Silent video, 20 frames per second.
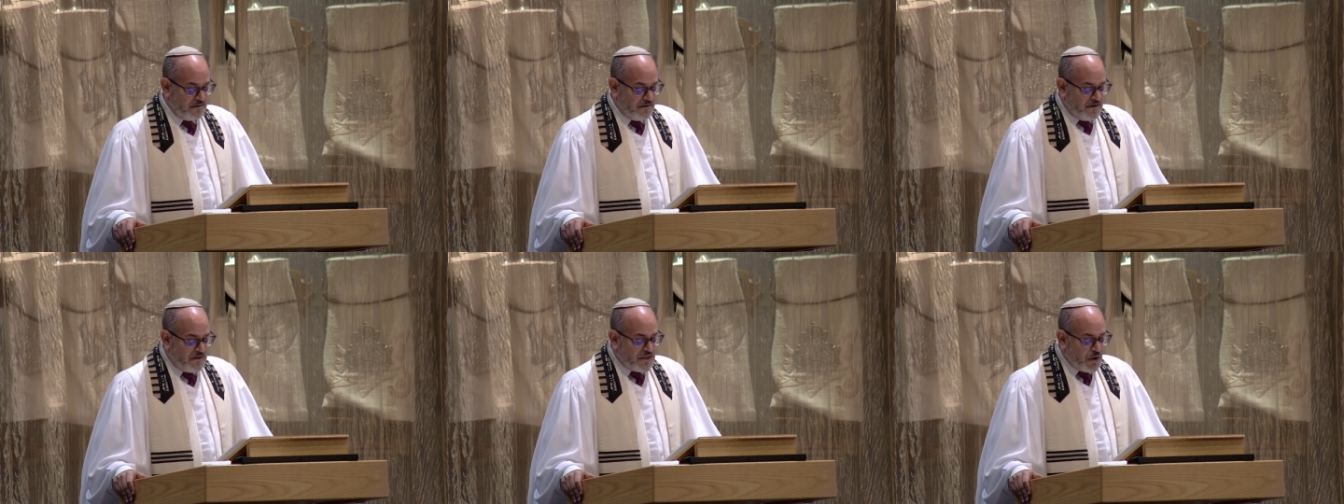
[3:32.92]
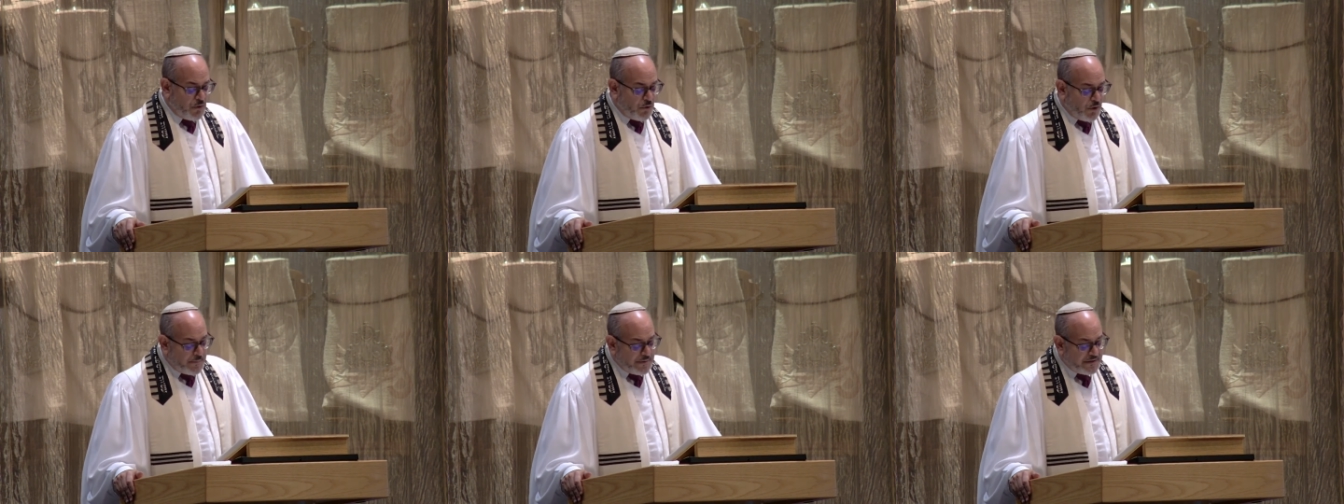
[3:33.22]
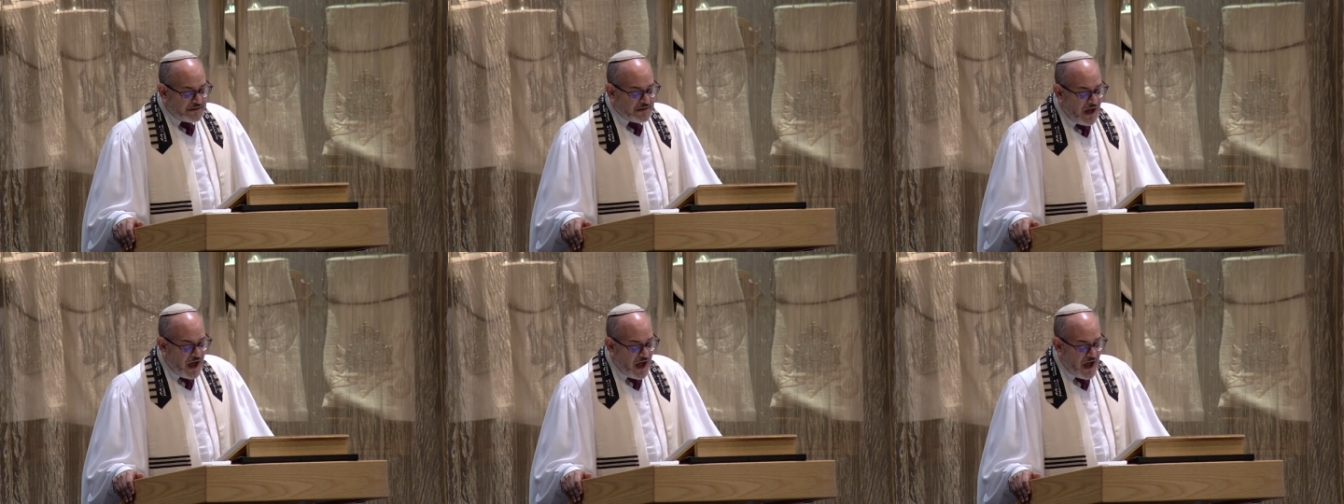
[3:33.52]
There will be
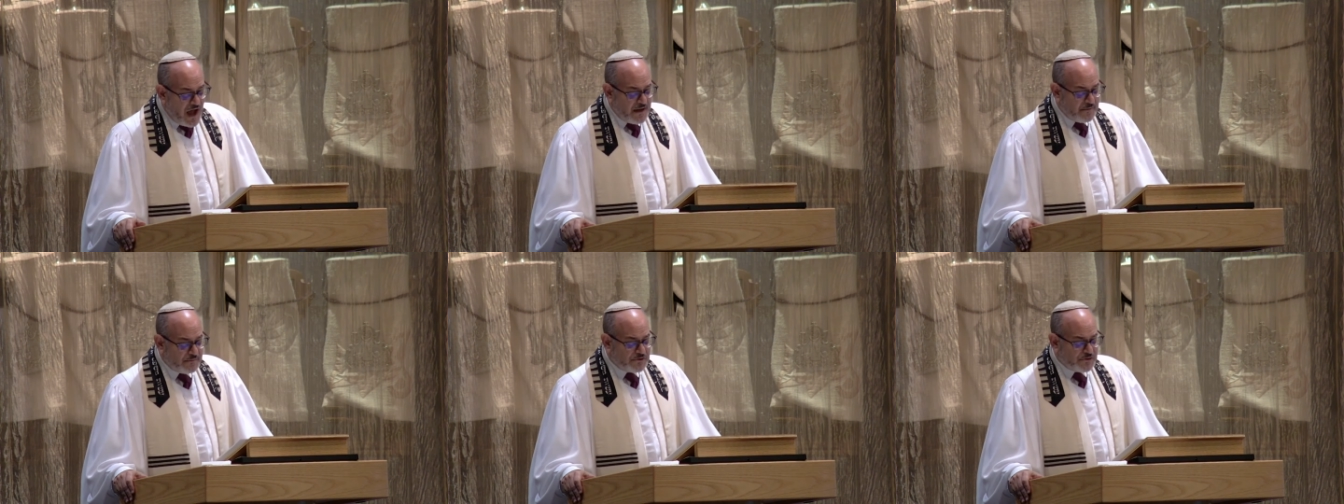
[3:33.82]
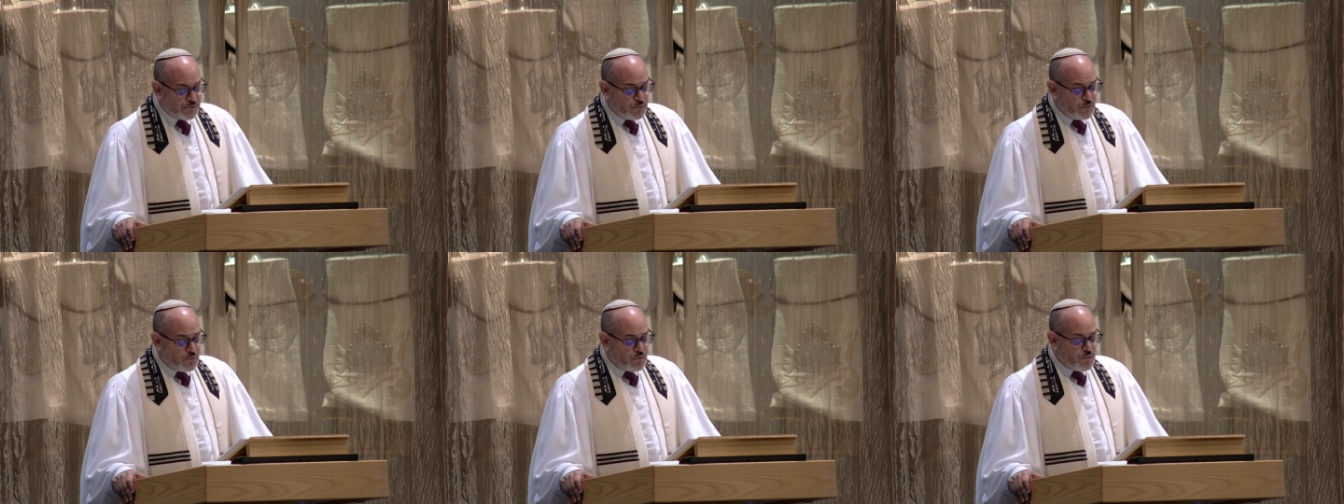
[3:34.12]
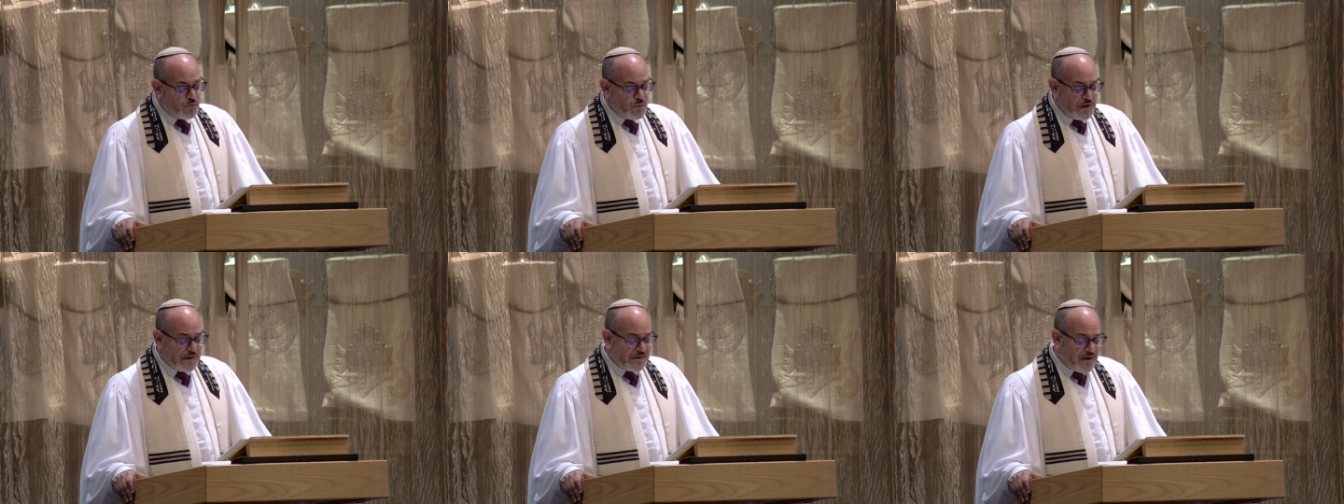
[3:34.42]
times
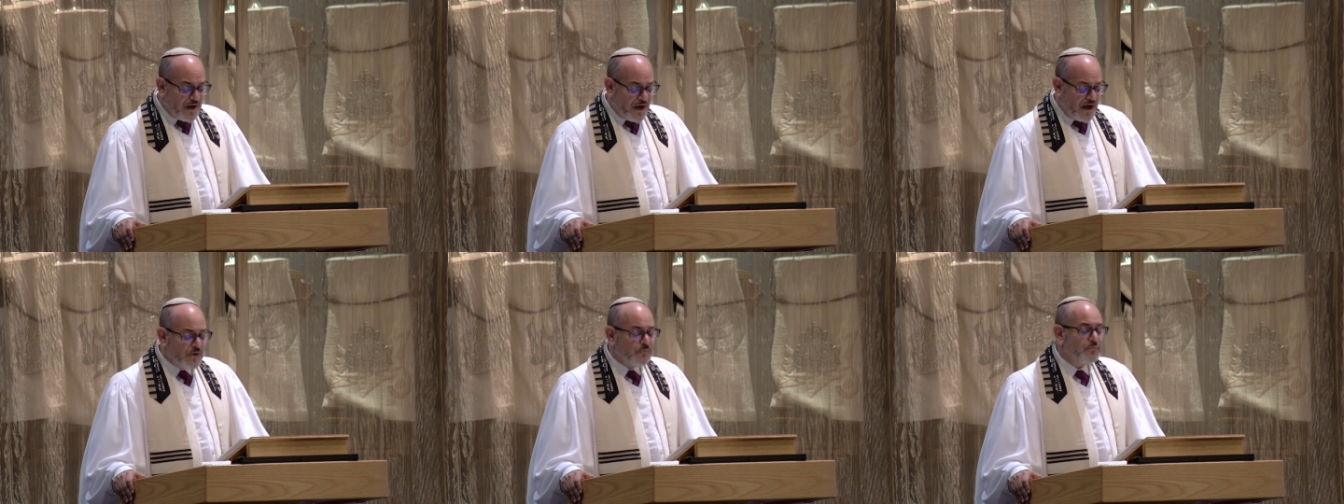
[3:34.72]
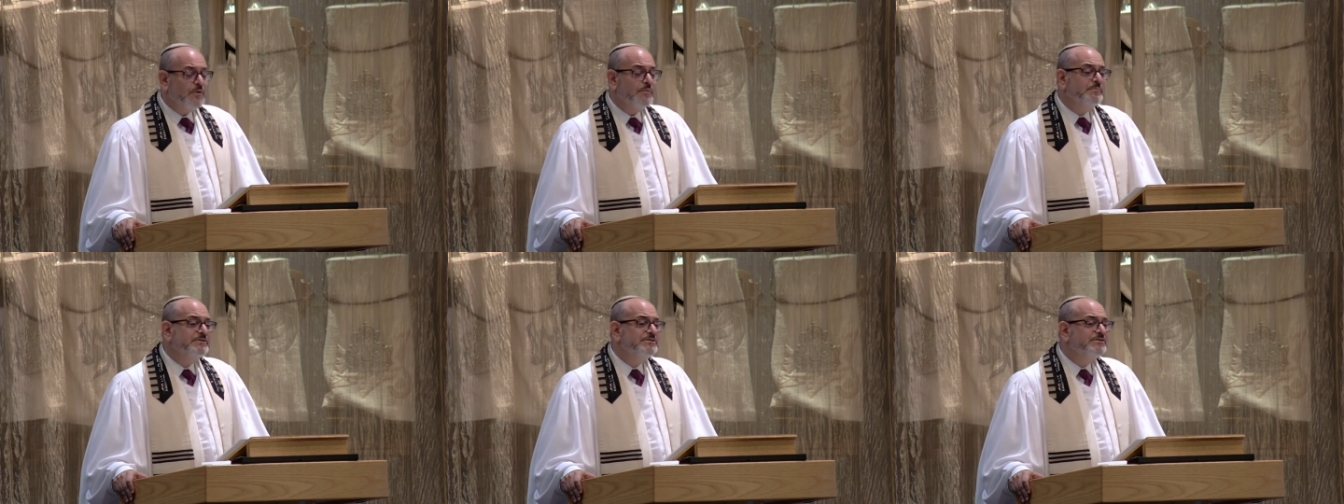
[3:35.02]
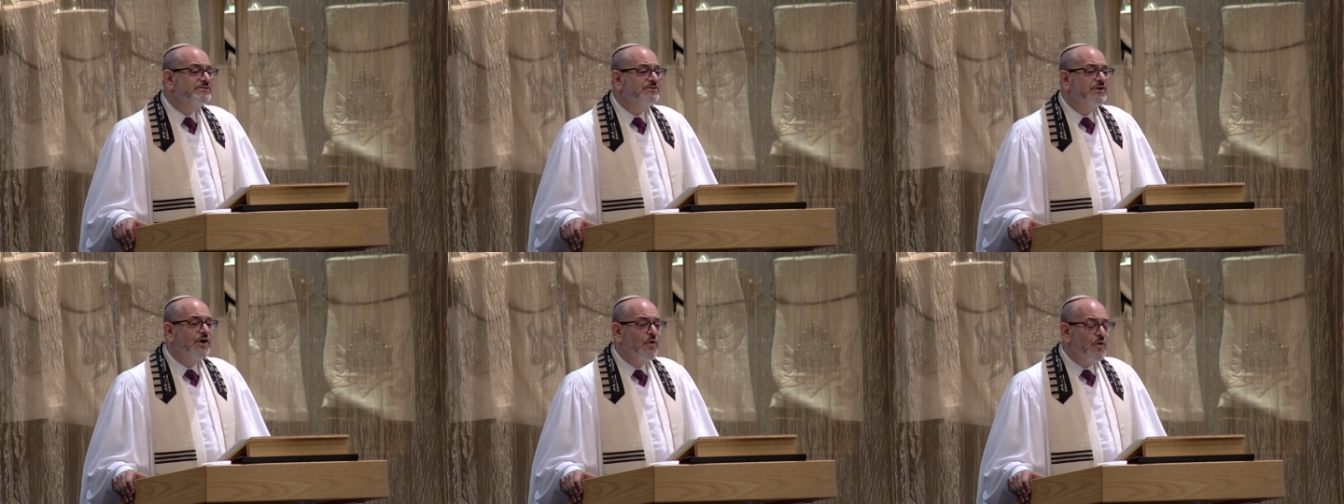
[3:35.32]
when God will
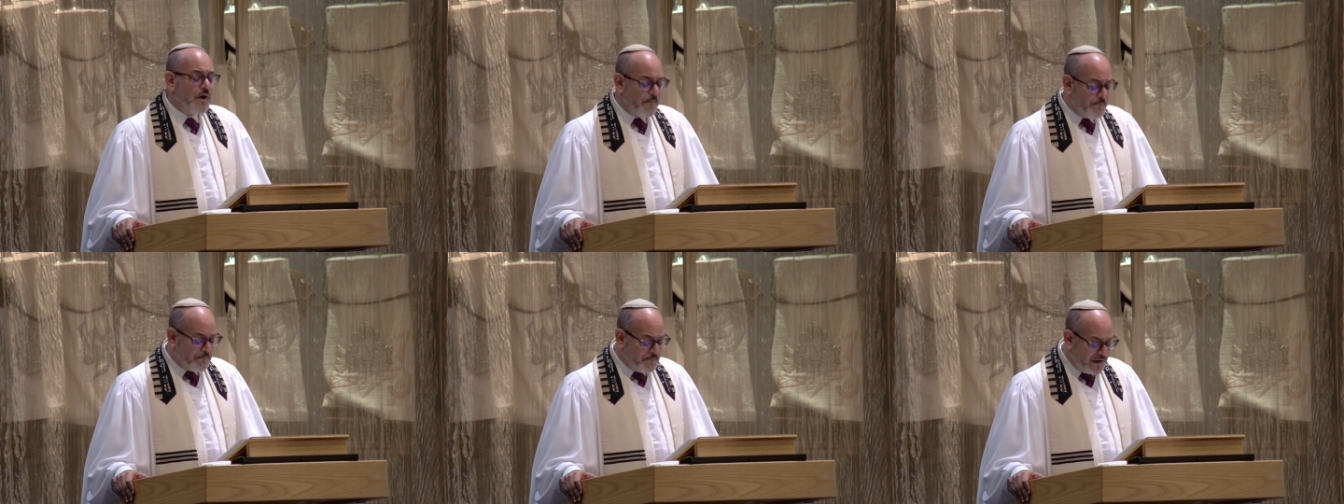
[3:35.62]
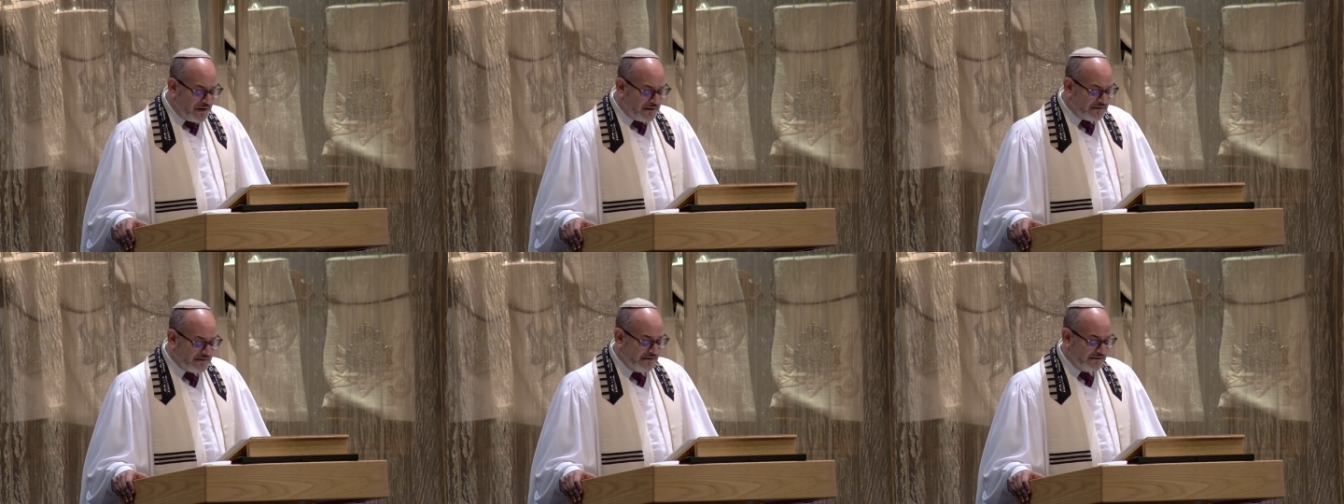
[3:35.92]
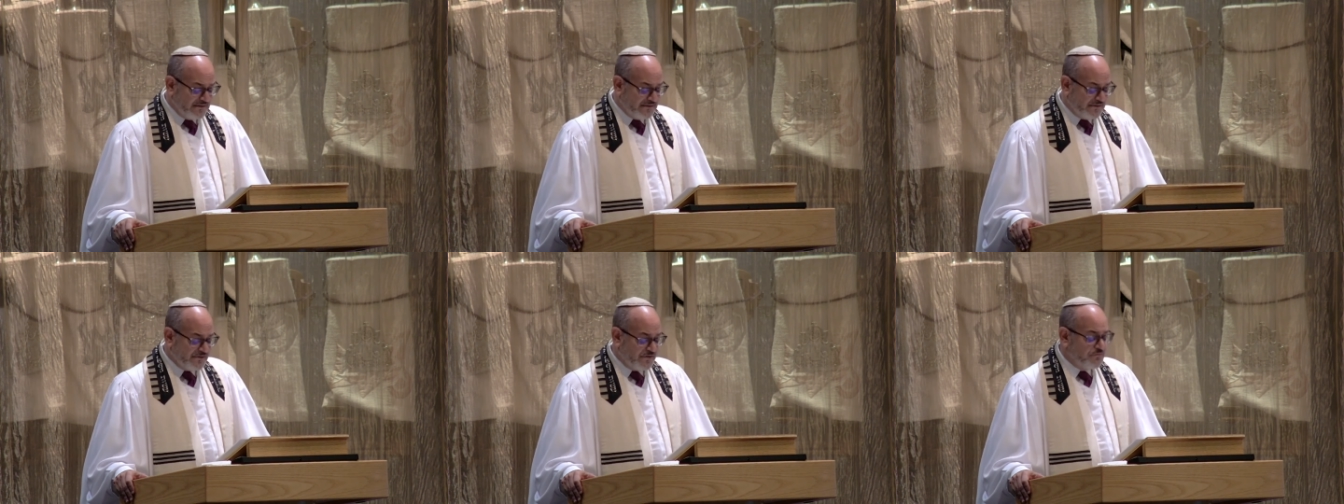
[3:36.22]
bestow abundance